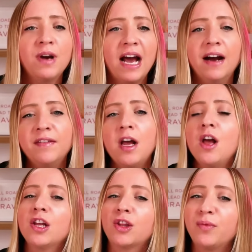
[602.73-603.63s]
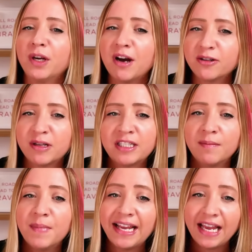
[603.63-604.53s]
have the Real Housewives of
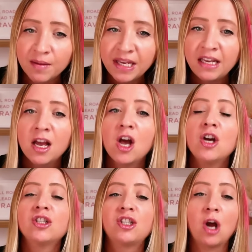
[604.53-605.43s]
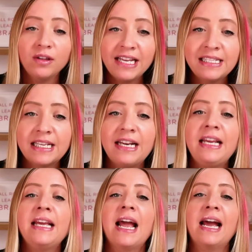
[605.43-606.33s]
Miami, Salt Lake
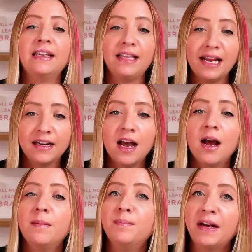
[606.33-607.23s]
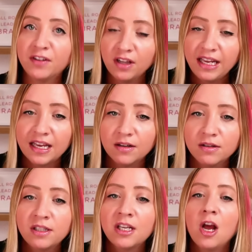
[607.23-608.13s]
City, Atlanta, Beverly
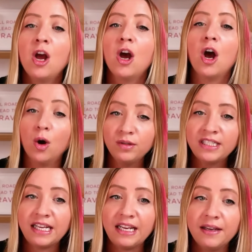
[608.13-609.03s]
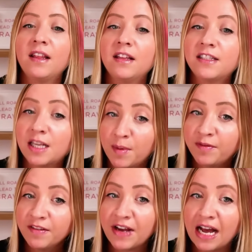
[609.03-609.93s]
Hills, OC, some of
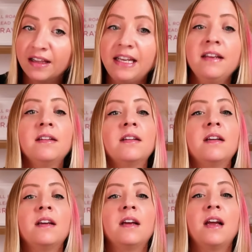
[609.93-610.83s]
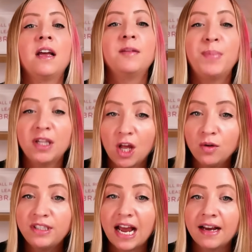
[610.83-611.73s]
the Valley, Below
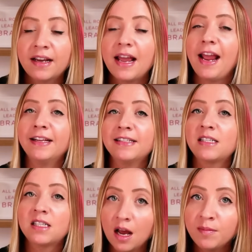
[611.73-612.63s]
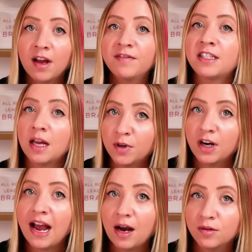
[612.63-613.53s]
Deck, and some of Summer
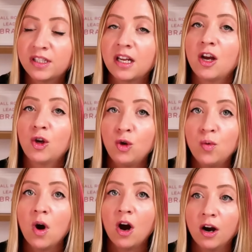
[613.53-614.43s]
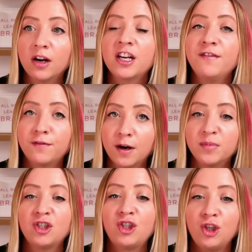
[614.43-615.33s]
House who are
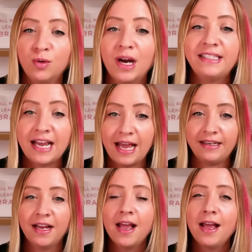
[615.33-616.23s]
confirmed to attend.